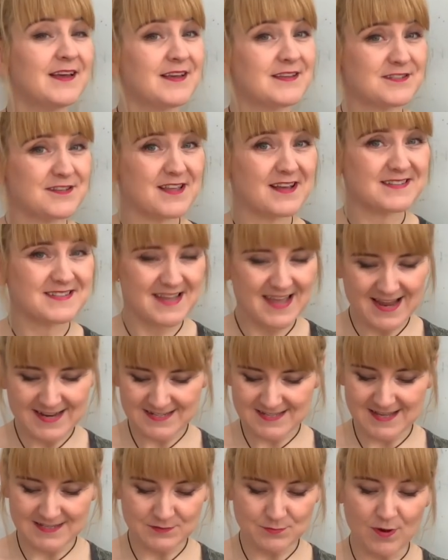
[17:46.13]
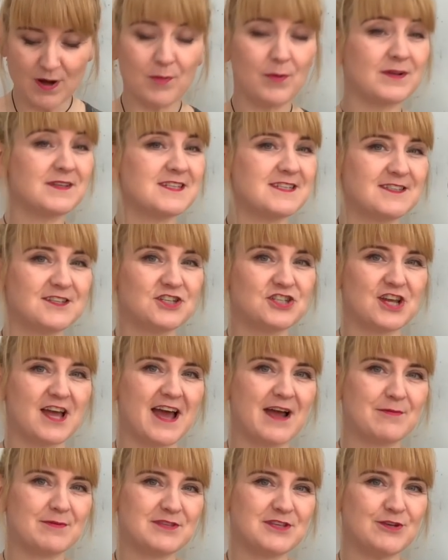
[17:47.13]
So that's it. That's what I wanted to
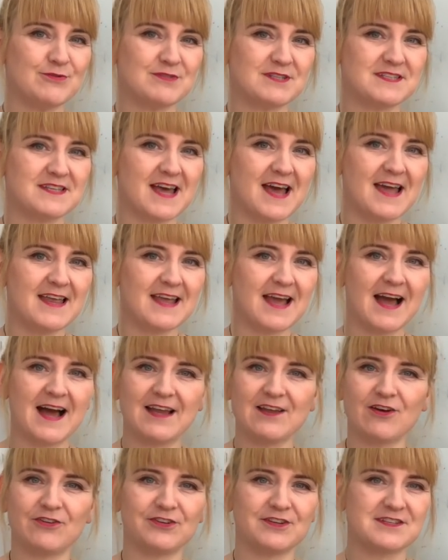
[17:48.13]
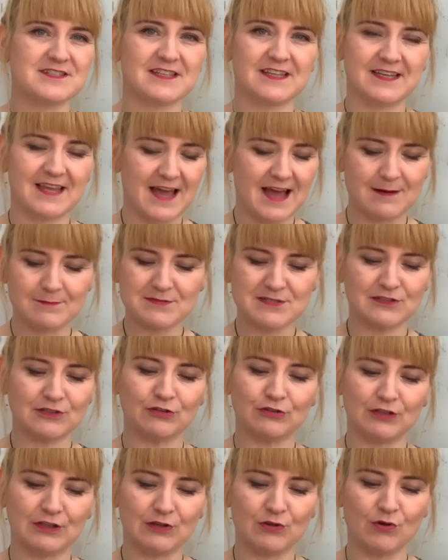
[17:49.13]
share with you today. I honestly
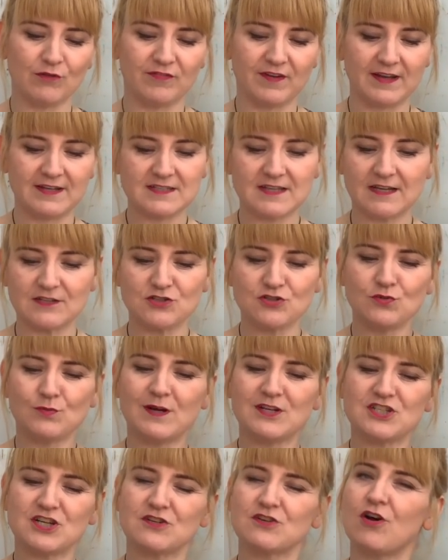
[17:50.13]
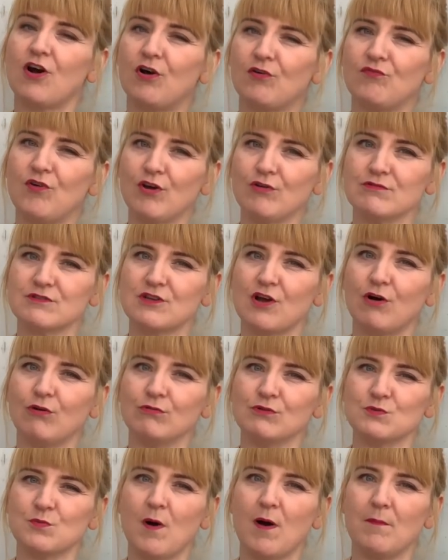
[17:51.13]
absolutely love it. I do wish I'd got a rose
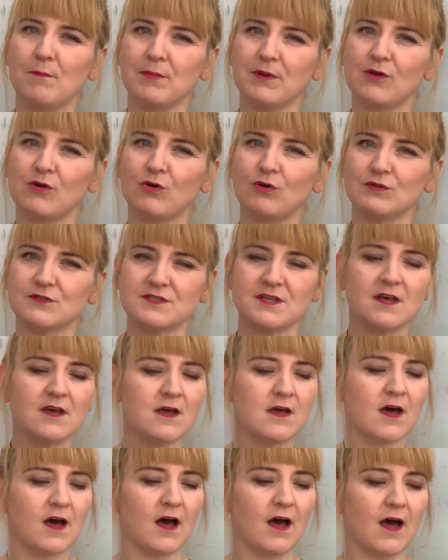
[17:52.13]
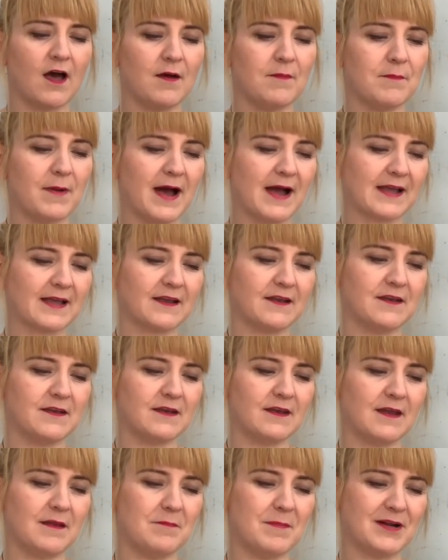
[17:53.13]
gold one because I can
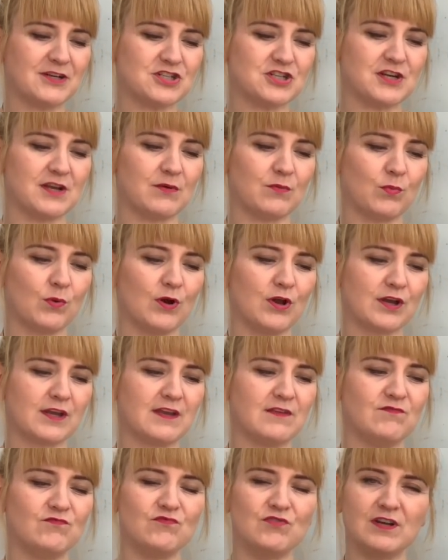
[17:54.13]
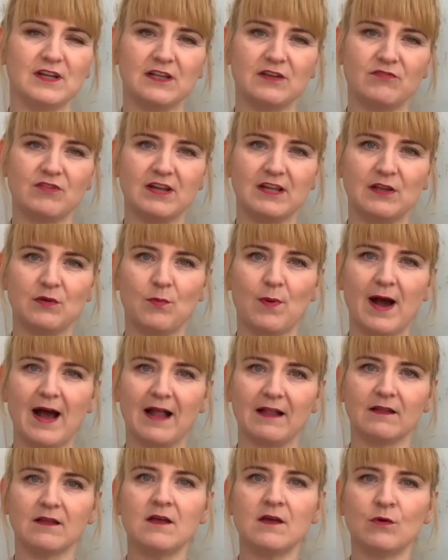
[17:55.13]
imagine it working really, really
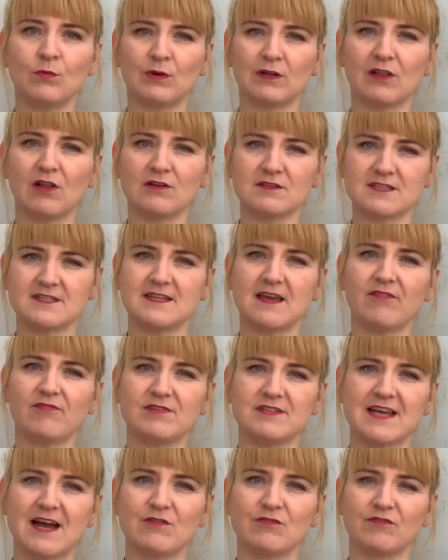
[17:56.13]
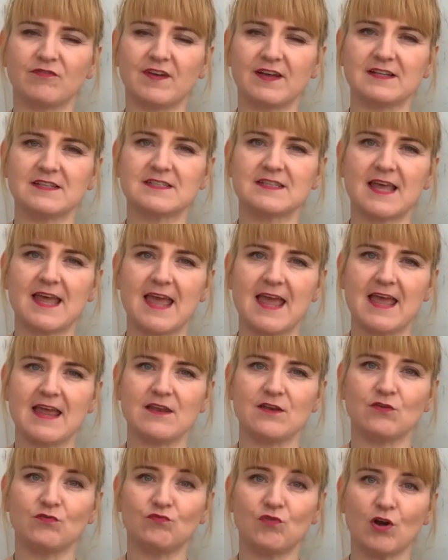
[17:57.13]
well with lots of different outfits
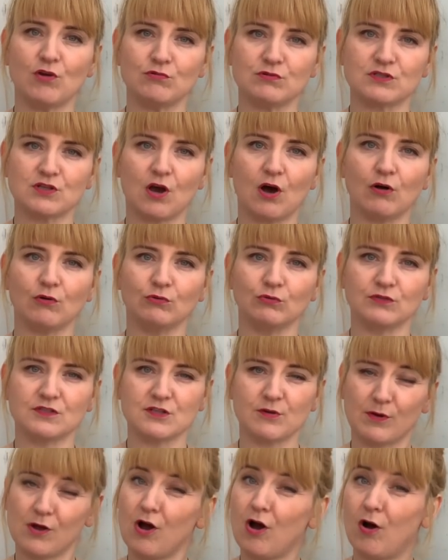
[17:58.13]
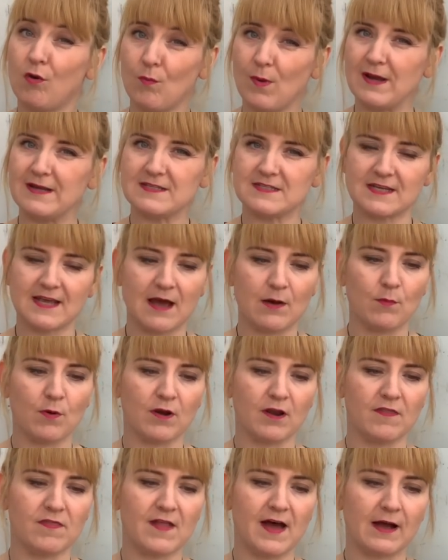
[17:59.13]
in rose gold. So I can't wait to get
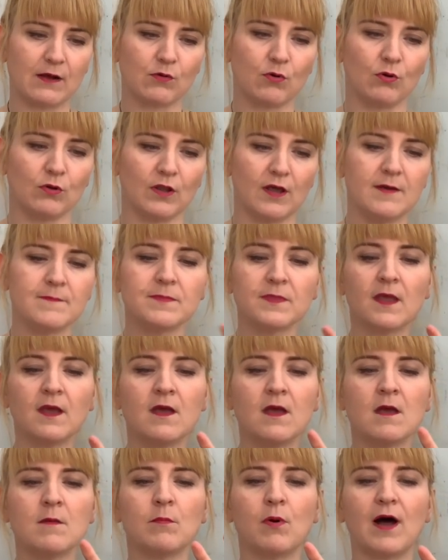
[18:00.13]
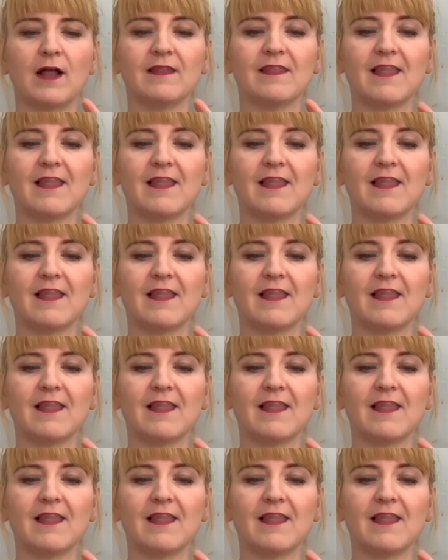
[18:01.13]
one in that colour. But I